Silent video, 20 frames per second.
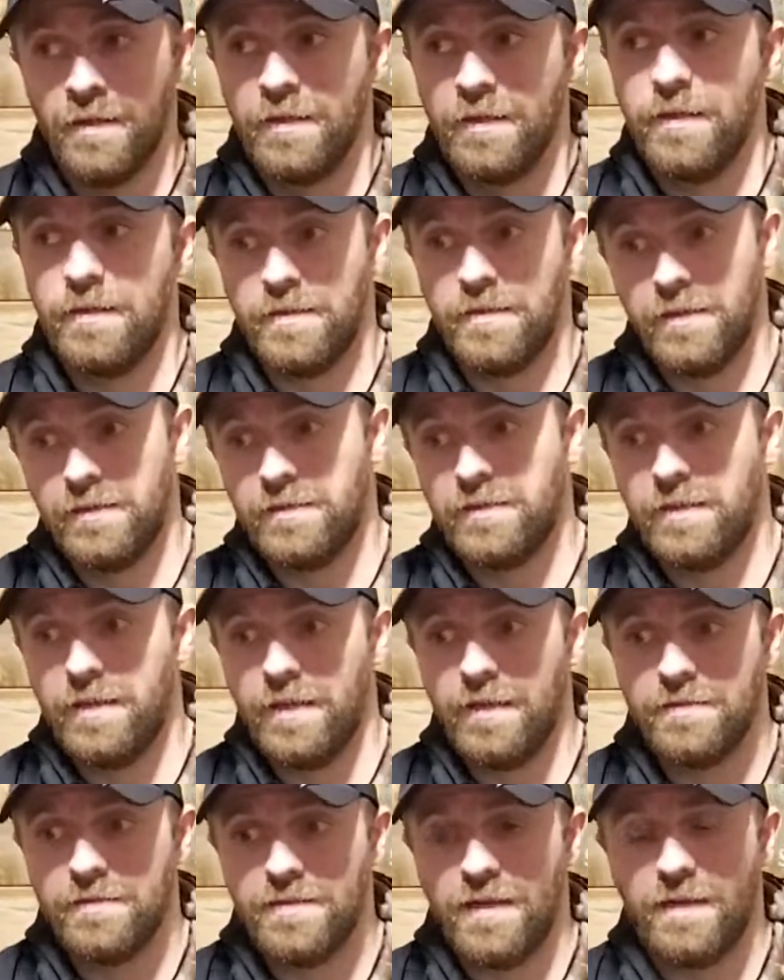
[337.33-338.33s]
and then
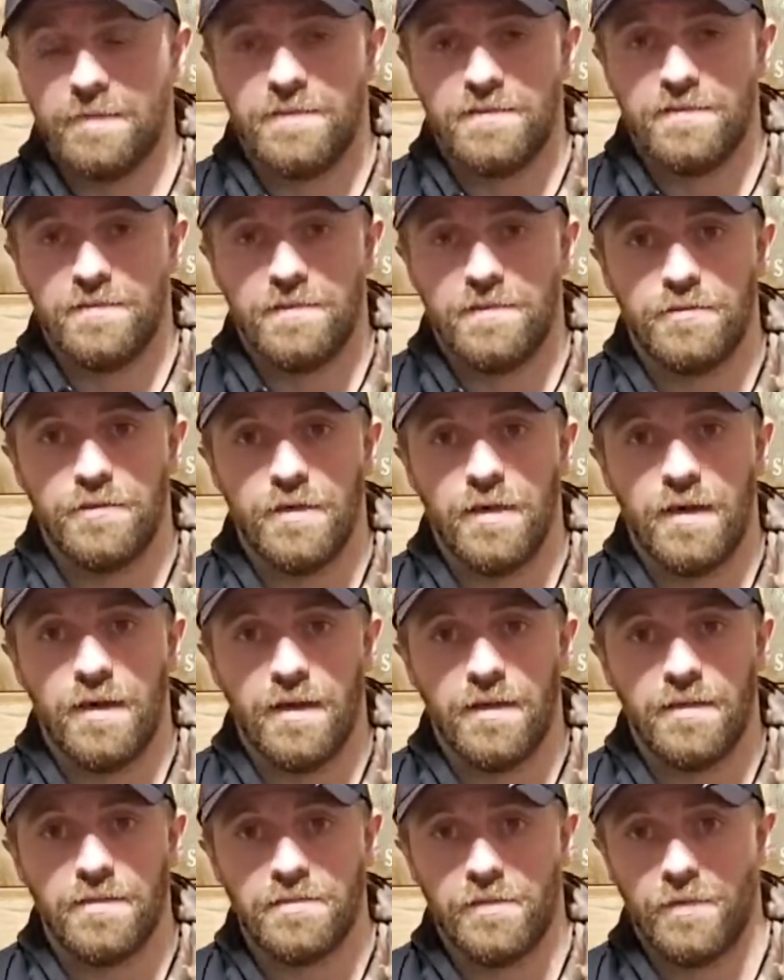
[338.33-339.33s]
today is obviously
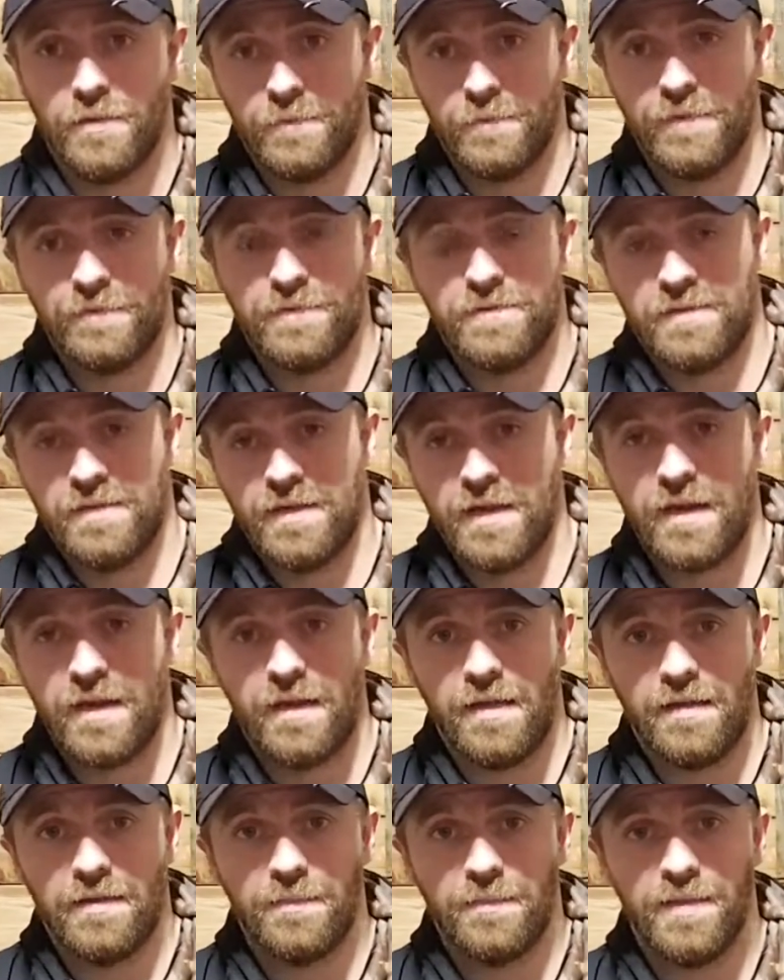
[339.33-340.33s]
dry, so the rivers are
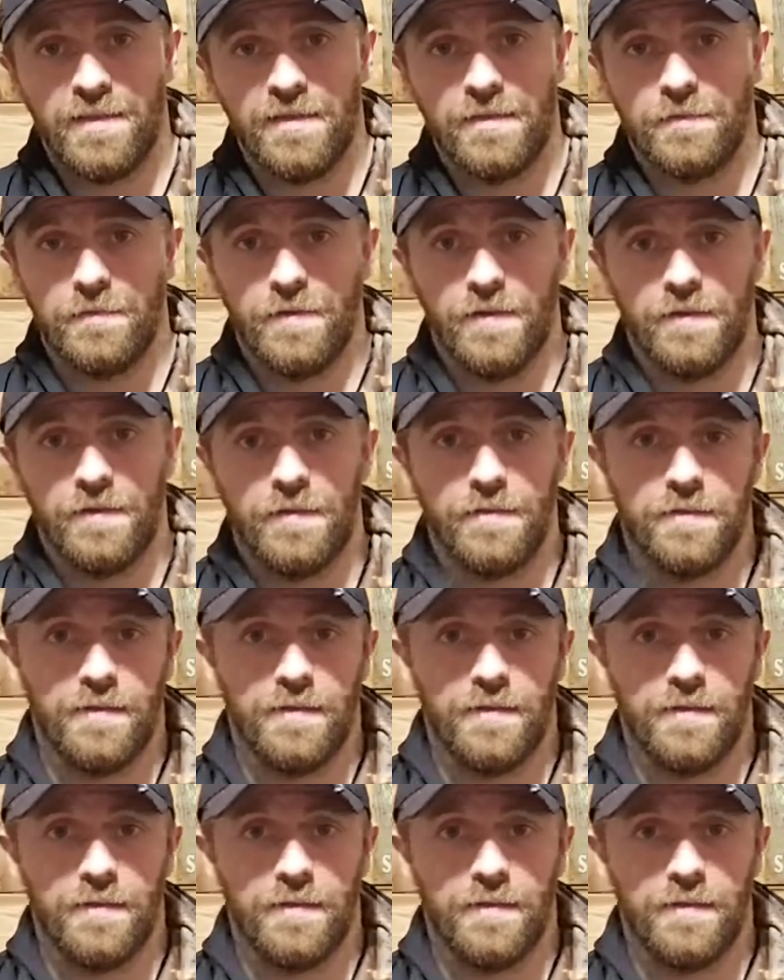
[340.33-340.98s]
high to begin with,